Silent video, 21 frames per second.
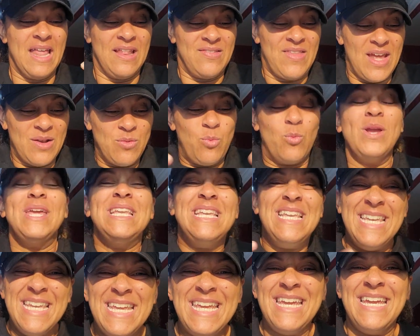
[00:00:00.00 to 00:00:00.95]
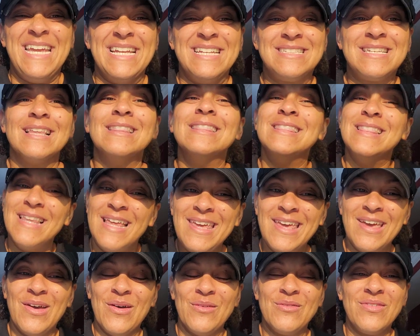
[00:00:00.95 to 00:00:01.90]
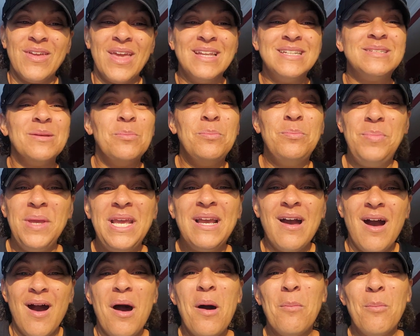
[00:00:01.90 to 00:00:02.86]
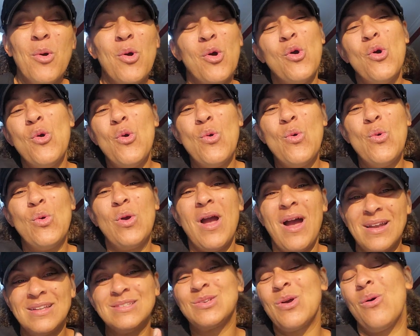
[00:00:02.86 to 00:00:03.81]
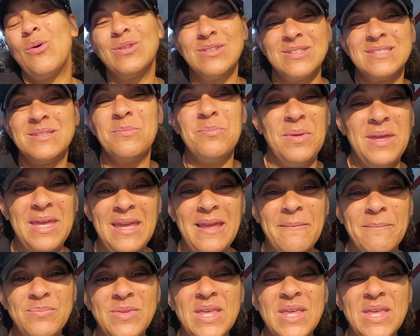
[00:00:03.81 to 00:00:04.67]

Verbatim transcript: that we need to live and to become who God has called us to be.